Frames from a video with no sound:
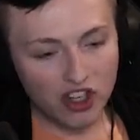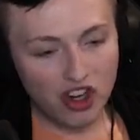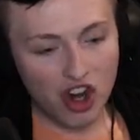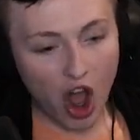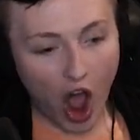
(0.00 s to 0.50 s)

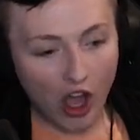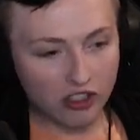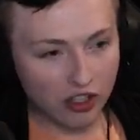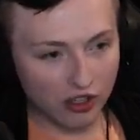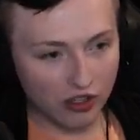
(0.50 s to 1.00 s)
not
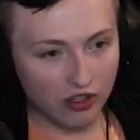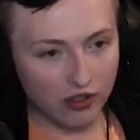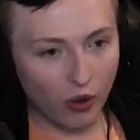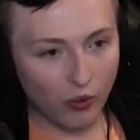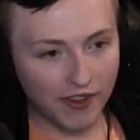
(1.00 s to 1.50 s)
to
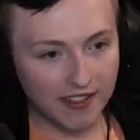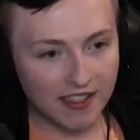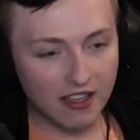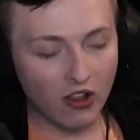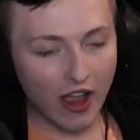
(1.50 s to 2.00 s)
hold the
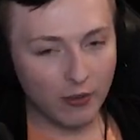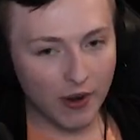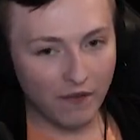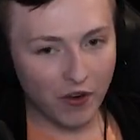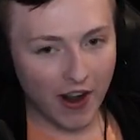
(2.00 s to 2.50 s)
sea glide
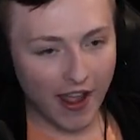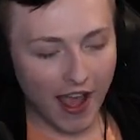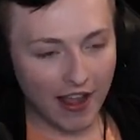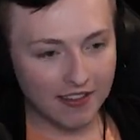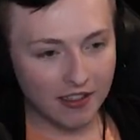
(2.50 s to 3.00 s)
whenever I
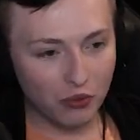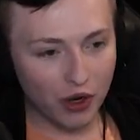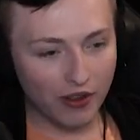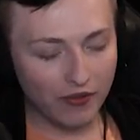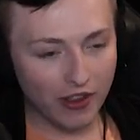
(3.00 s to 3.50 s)
exit
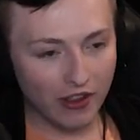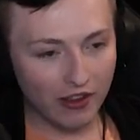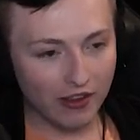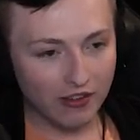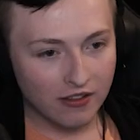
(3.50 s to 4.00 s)
one of
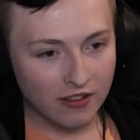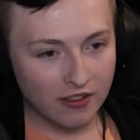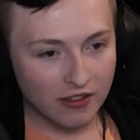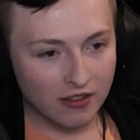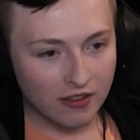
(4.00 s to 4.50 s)
the
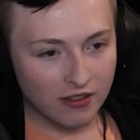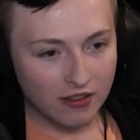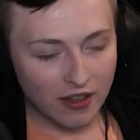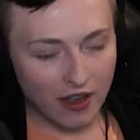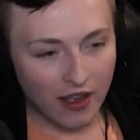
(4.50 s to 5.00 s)

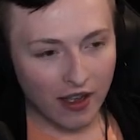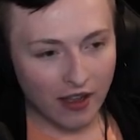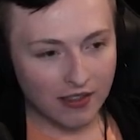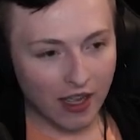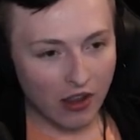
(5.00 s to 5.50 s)

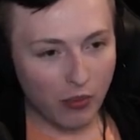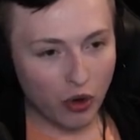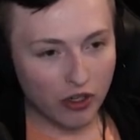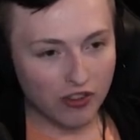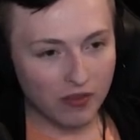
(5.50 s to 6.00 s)

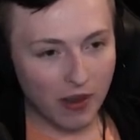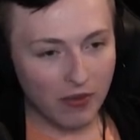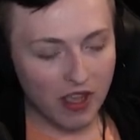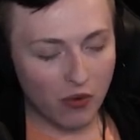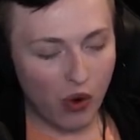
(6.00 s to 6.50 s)
teleporters?
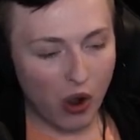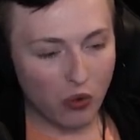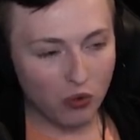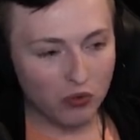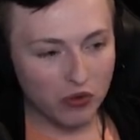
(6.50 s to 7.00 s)
Maybe it
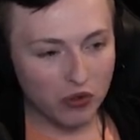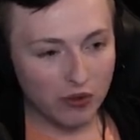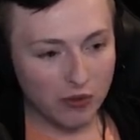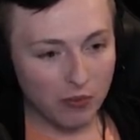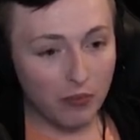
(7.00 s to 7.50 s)
won't
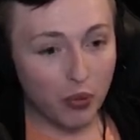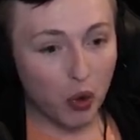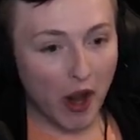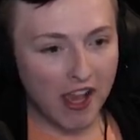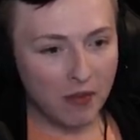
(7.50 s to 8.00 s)

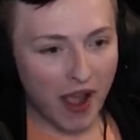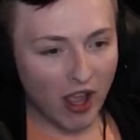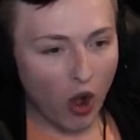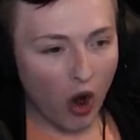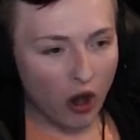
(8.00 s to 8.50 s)
break my
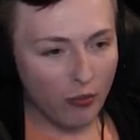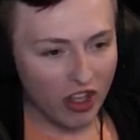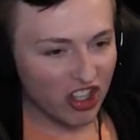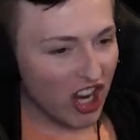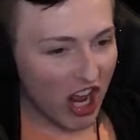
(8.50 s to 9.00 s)

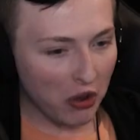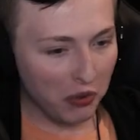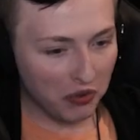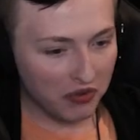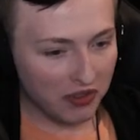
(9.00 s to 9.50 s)
arm, you know?
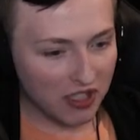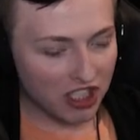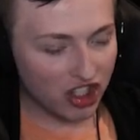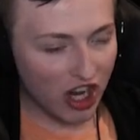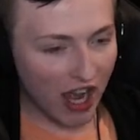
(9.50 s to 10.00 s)

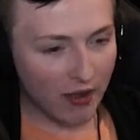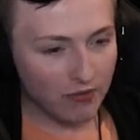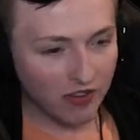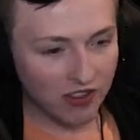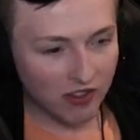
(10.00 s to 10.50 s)
Each
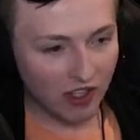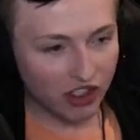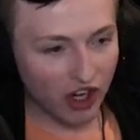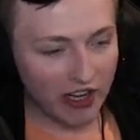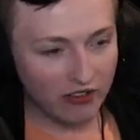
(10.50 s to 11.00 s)
time. So let's
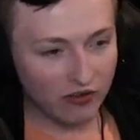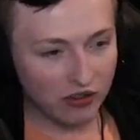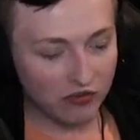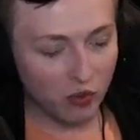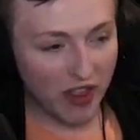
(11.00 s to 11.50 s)
try
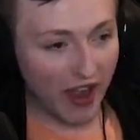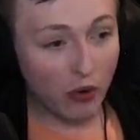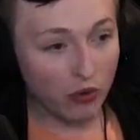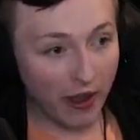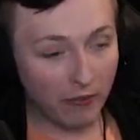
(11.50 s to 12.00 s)

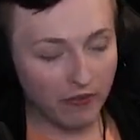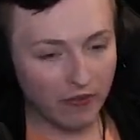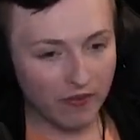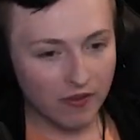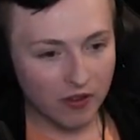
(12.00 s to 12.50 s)
without them.
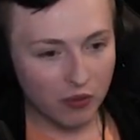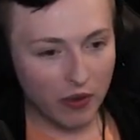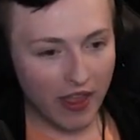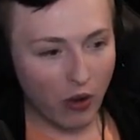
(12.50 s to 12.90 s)
Without